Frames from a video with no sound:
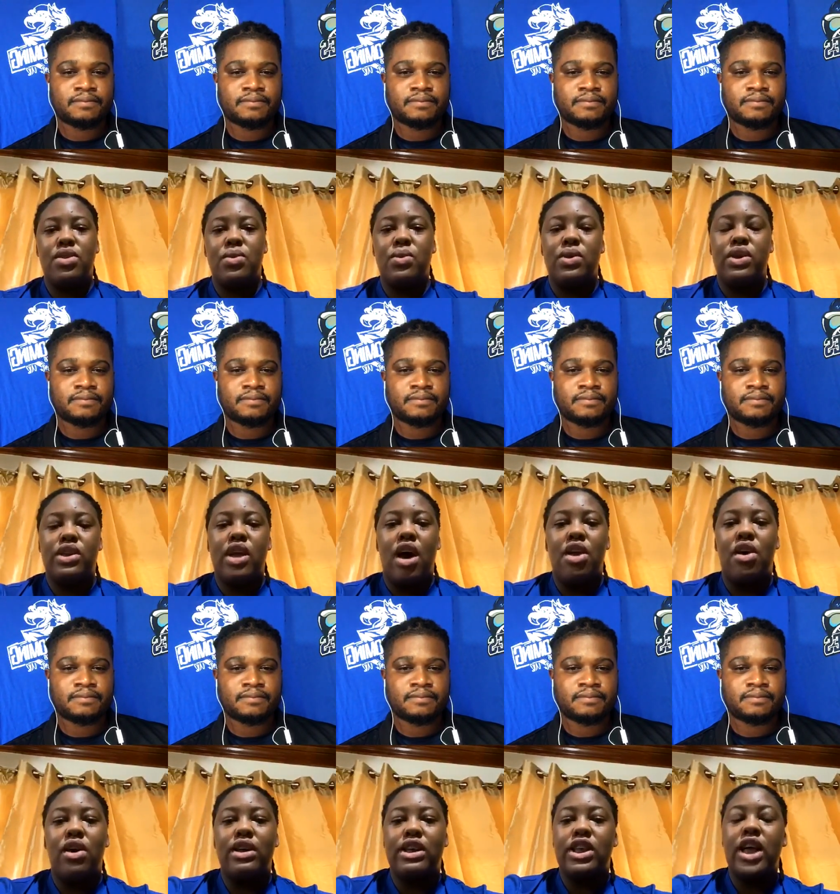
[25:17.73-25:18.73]
Speaker 1: those that are
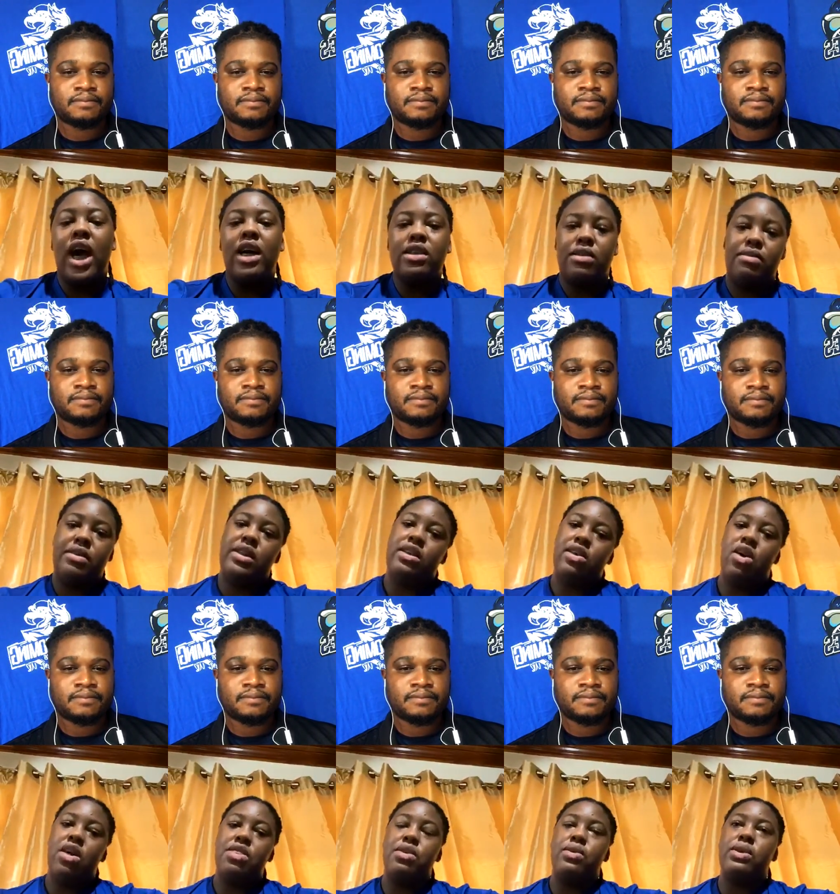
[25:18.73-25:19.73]
in charge of it, or
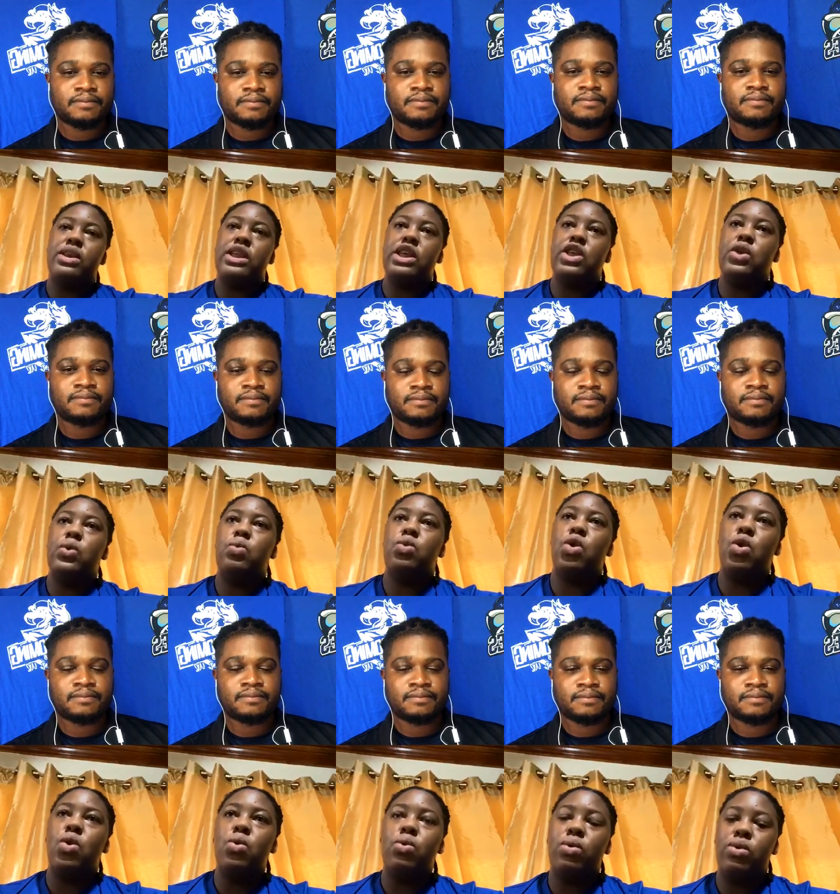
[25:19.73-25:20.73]
those that you
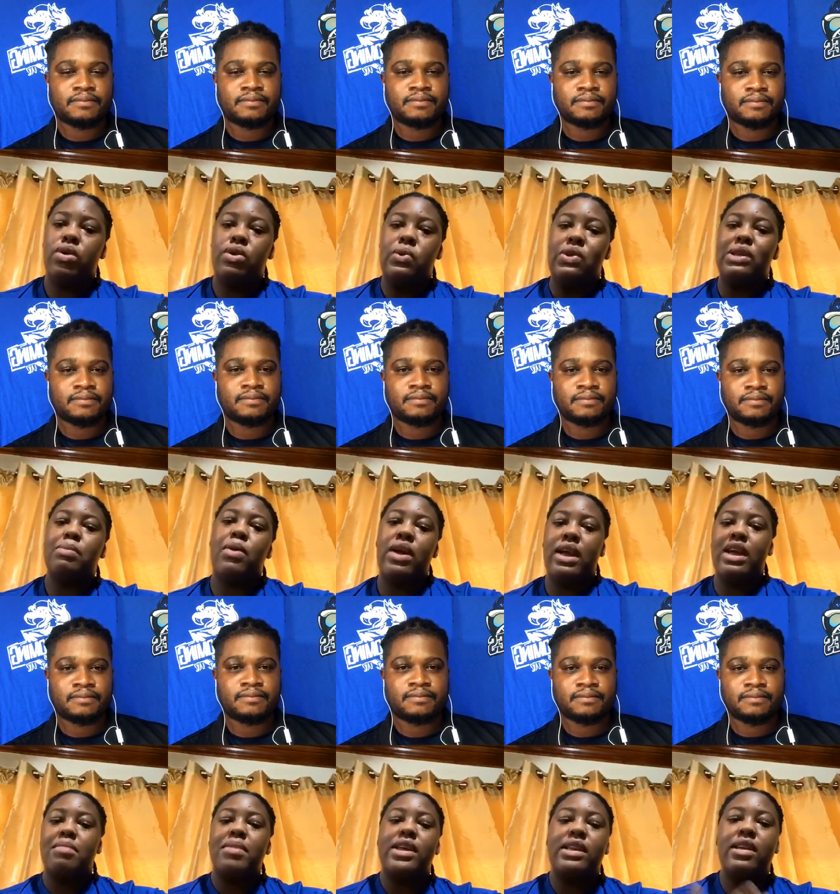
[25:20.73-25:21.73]
know do the squad, like
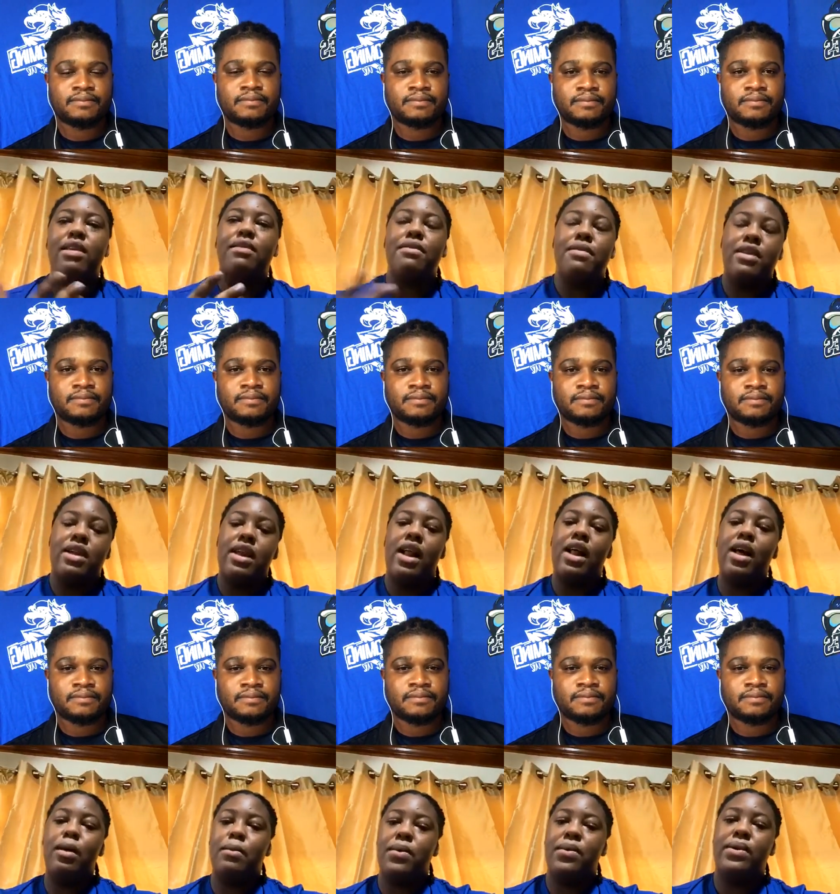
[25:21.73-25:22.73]
myself, that I'll
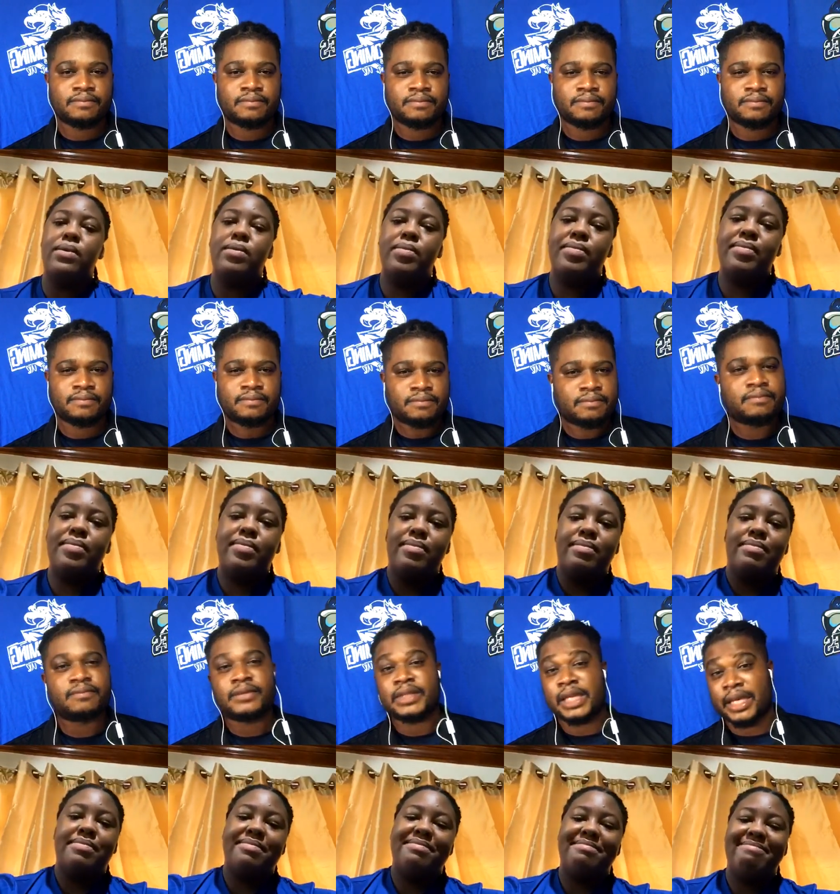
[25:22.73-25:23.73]
do it.
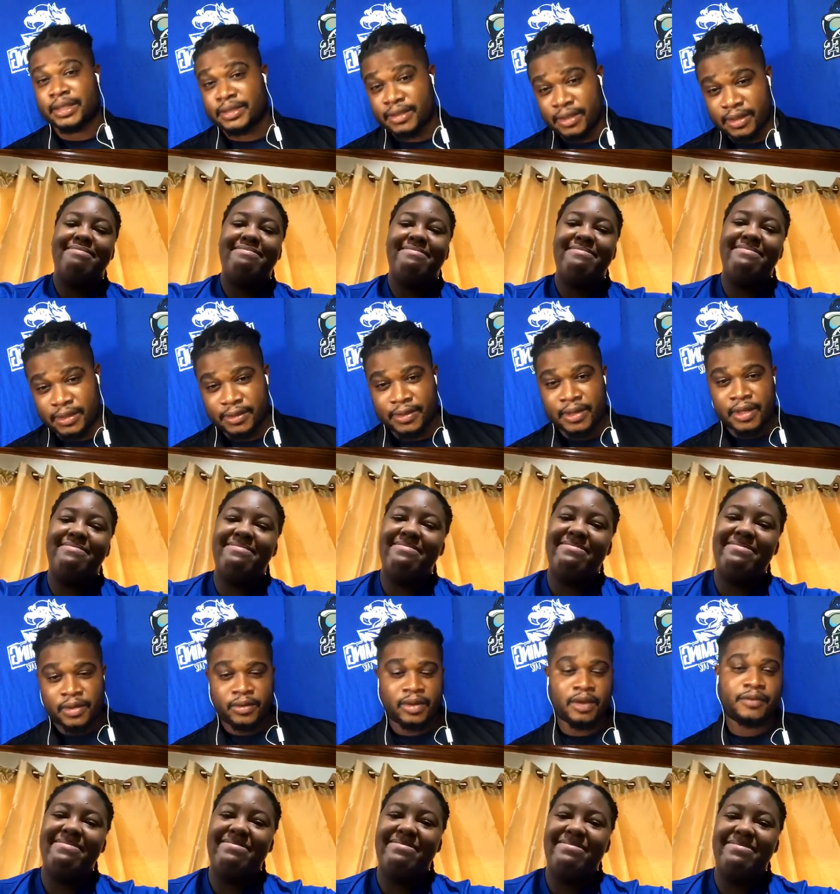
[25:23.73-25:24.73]
Speaker 2: Excellent.
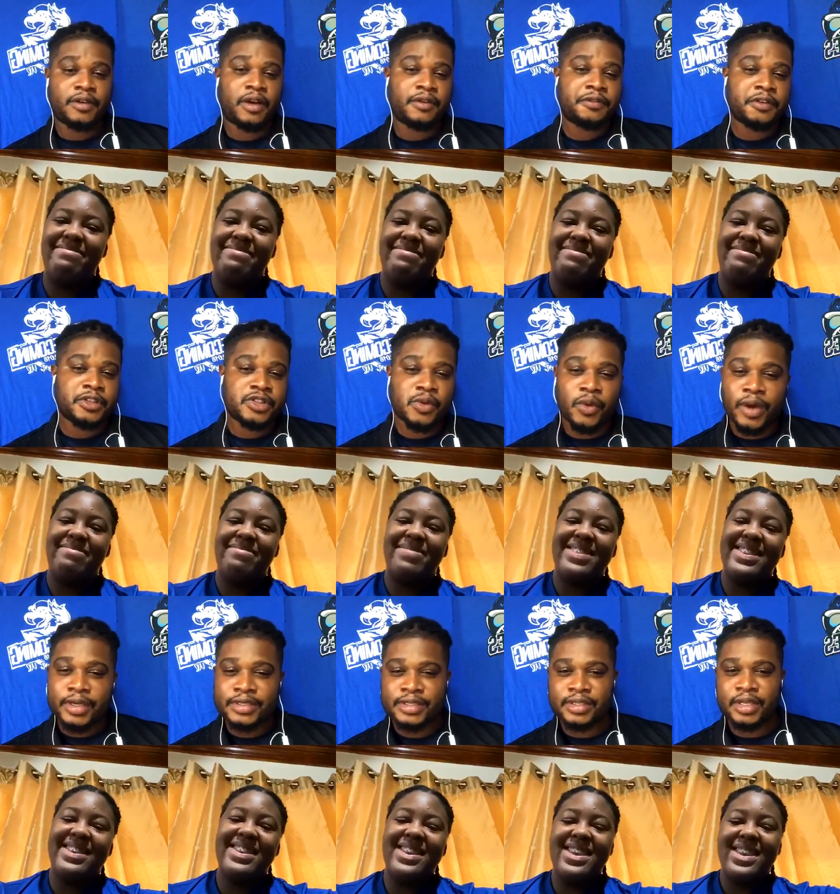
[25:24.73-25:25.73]
We have our first
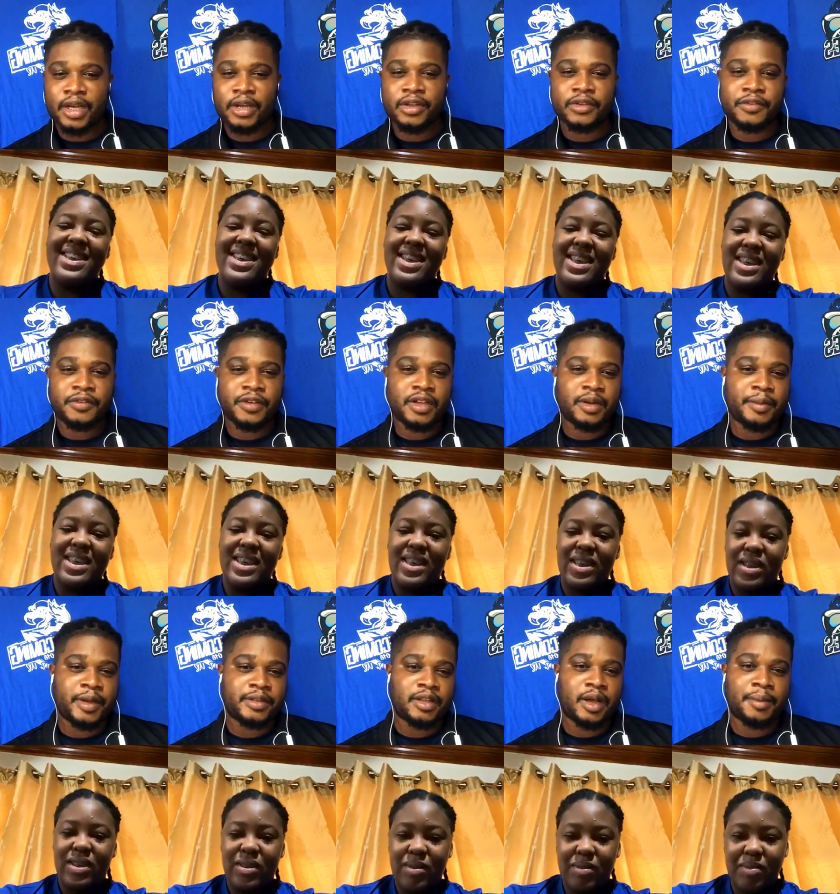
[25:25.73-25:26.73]
question. How do you feel
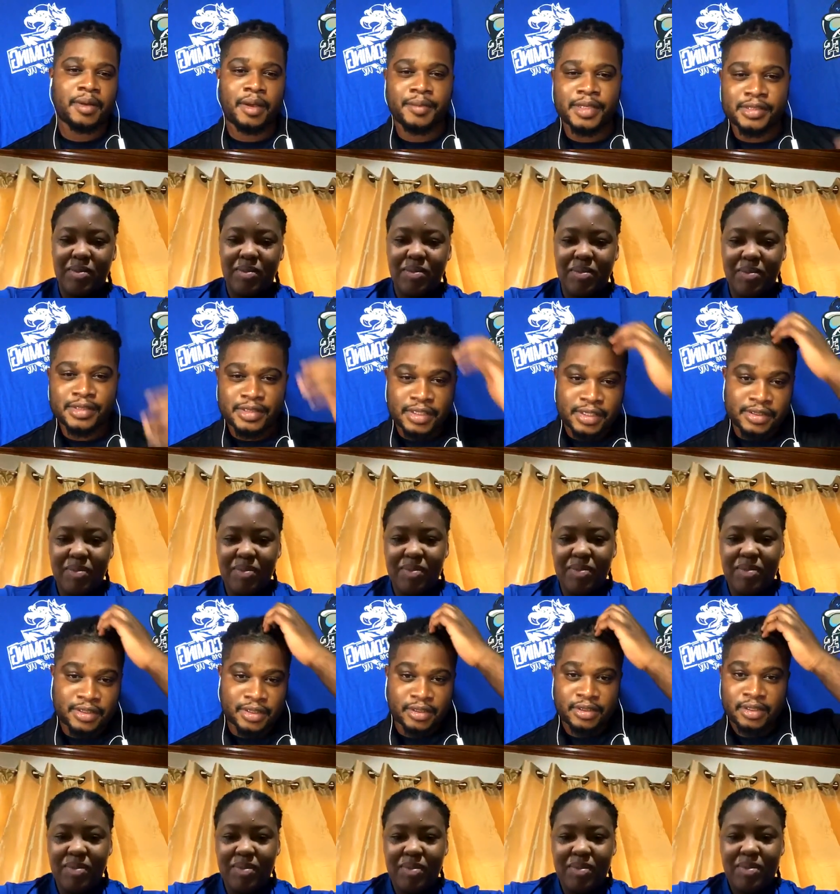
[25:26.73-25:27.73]
about the upcoming
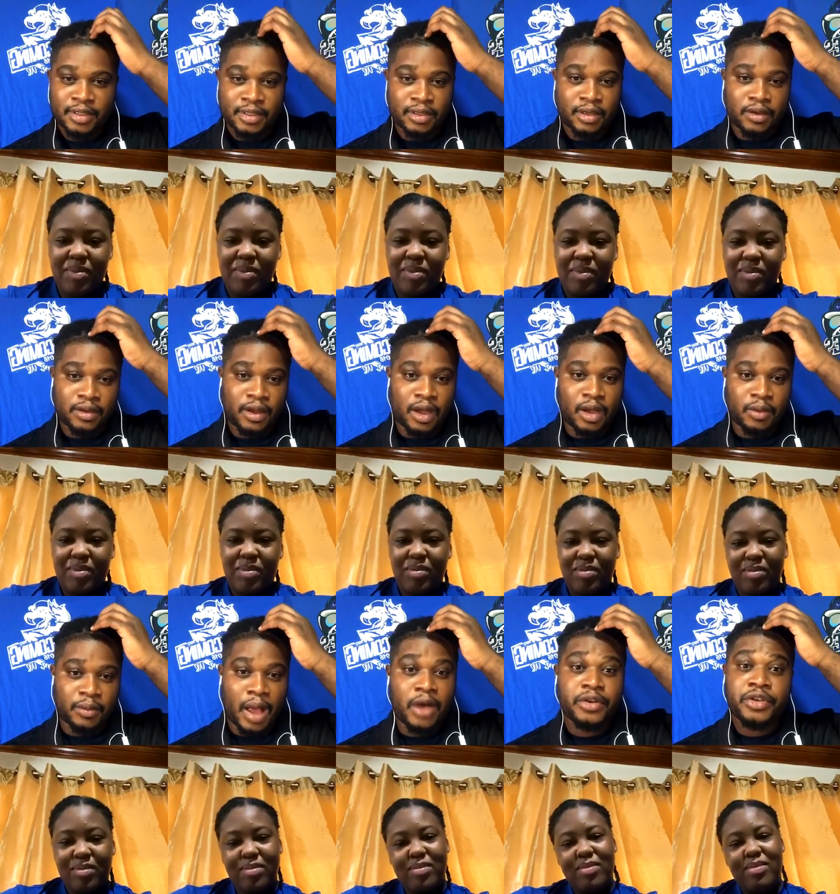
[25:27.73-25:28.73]
season
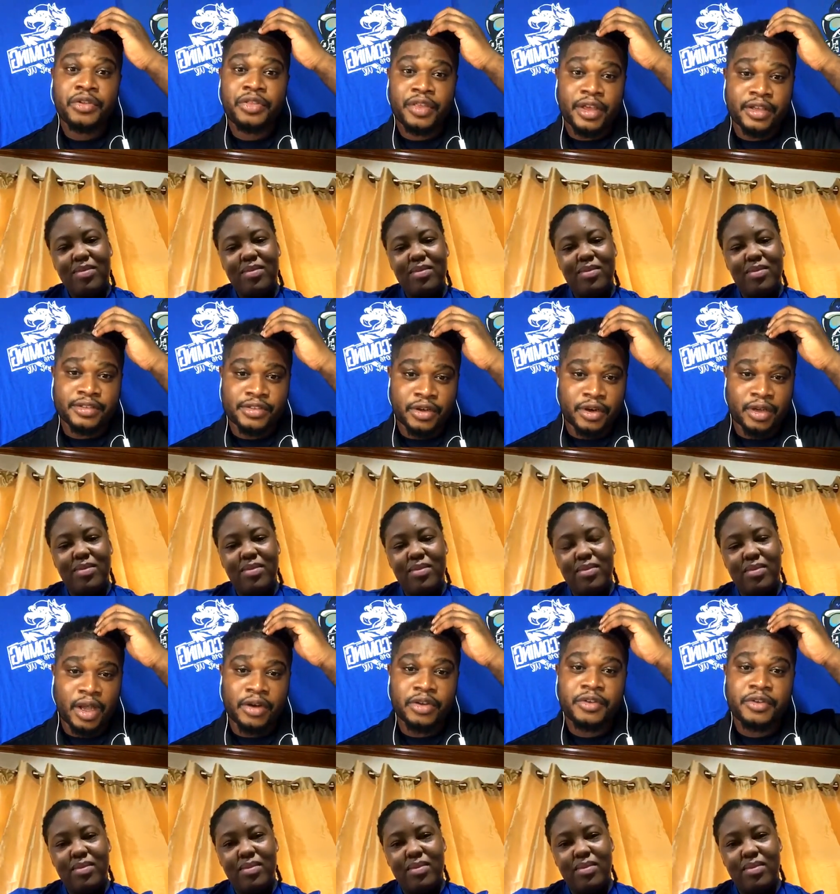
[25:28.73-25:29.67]
um, how do you think? Sorry, how